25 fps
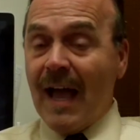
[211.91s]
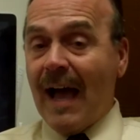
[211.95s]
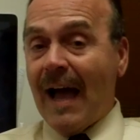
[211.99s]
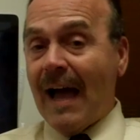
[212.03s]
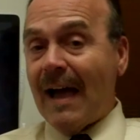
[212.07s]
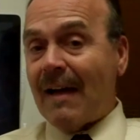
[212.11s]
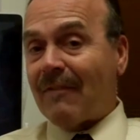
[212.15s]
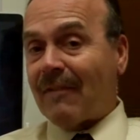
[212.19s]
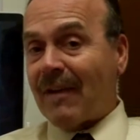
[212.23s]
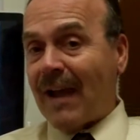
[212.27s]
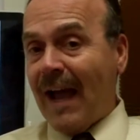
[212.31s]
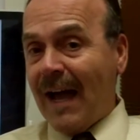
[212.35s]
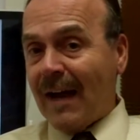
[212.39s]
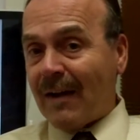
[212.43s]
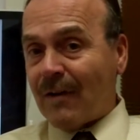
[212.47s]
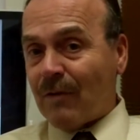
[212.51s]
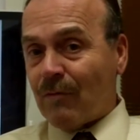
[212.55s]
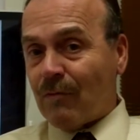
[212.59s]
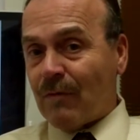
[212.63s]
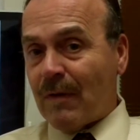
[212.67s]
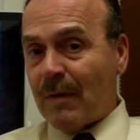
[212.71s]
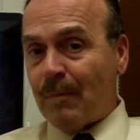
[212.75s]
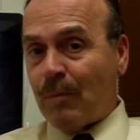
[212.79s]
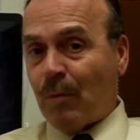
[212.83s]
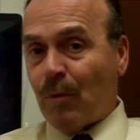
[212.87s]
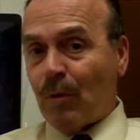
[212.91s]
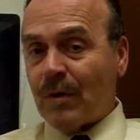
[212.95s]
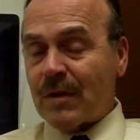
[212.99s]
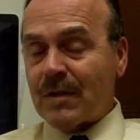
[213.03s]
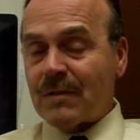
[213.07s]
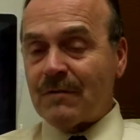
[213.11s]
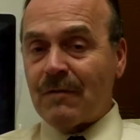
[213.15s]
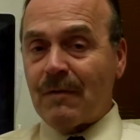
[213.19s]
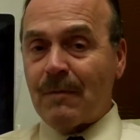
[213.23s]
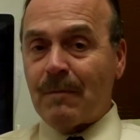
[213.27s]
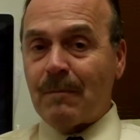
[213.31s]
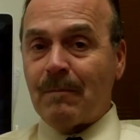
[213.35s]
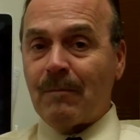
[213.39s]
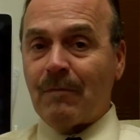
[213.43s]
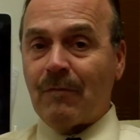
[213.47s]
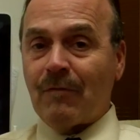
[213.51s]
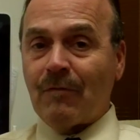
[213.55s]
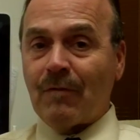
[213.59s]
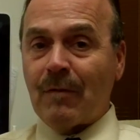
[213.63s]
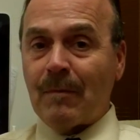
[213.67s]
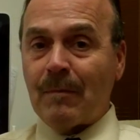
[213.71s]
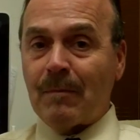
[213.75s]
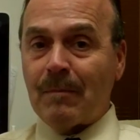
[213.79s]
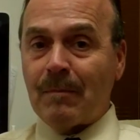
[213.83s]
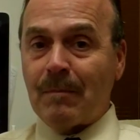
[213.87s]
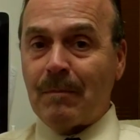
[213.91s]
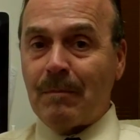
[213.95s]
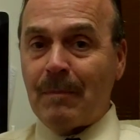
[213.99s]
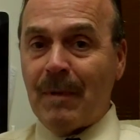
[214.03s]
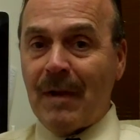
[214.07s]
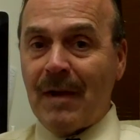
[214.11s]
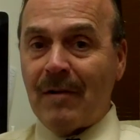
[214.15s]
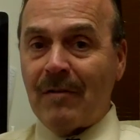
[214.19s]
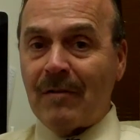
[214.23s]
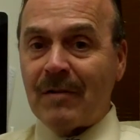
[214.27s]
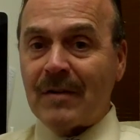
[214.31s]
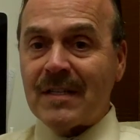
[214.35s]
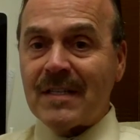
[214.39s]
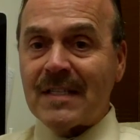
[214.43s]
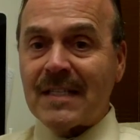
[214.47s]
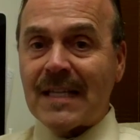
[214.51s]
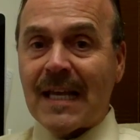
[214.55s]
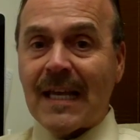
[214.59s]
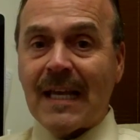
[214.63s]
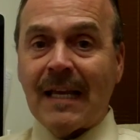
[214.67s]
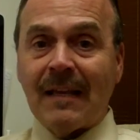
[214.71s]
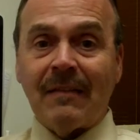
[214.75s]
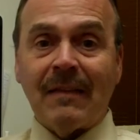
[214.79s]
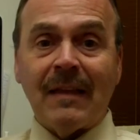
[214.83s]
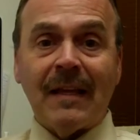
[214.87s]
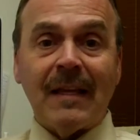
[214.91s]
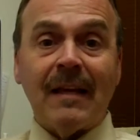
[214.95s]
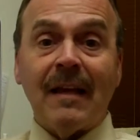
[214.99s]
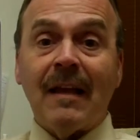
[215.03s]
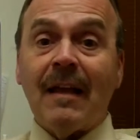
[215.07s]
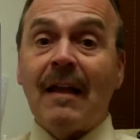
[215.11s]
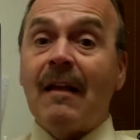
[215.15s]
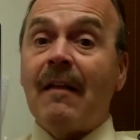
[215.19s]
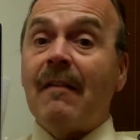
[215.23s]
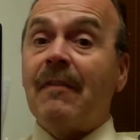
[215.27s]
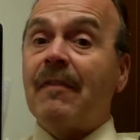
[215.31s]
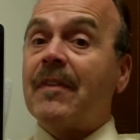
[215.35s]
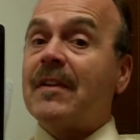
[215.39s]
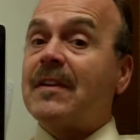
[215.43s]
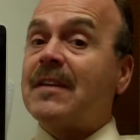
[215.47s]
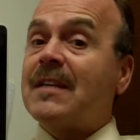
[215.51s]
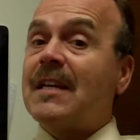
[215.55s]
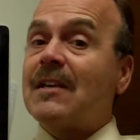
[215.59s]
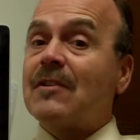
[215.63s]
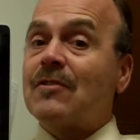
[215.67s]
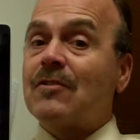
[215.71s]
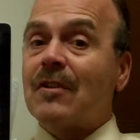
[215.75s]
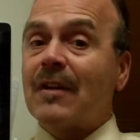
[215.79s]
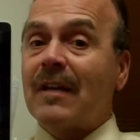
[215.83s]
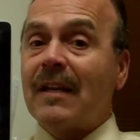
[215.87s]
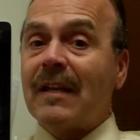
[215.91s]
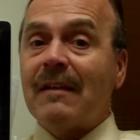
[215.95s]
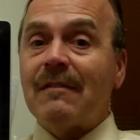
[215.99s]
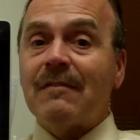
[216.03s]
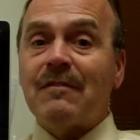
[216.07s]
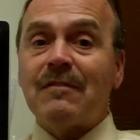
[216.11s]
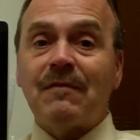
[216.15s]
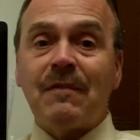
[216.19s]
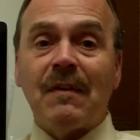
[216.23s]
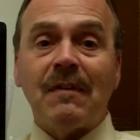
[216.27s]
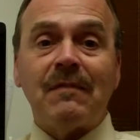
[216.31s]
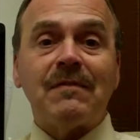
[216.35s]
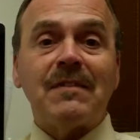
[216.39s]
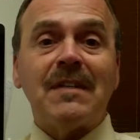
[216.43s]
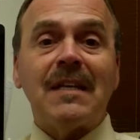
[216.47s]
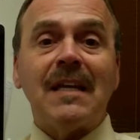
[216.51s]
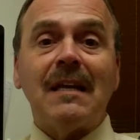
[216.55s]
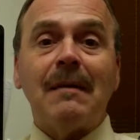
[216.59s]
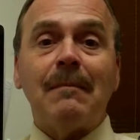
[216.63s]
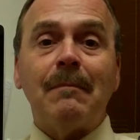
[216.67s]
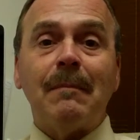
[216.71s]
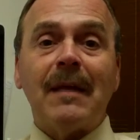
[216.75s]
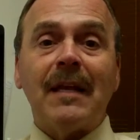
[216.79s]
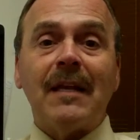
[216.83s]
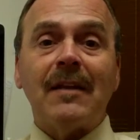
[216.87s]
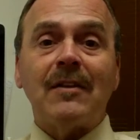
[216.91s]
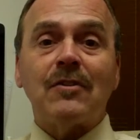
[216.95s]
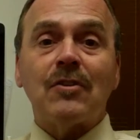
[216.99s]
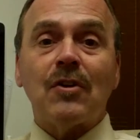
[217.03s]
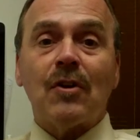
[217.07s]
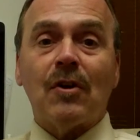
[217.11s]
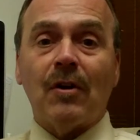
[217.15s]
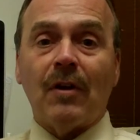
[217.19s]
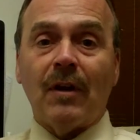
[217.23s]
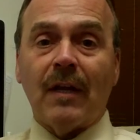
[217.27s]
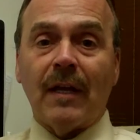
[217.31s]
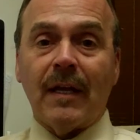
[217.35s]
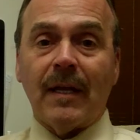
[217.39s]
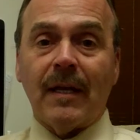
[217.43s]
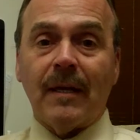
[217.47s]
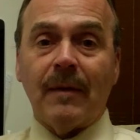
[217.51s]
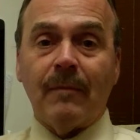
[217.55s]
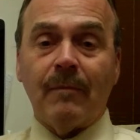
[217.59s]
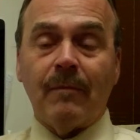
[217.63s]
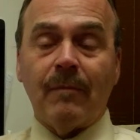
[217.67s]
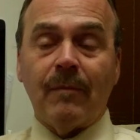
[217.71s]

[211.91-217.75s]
I've gotten reports from parents saying that the teacher leaves 15 minutes early.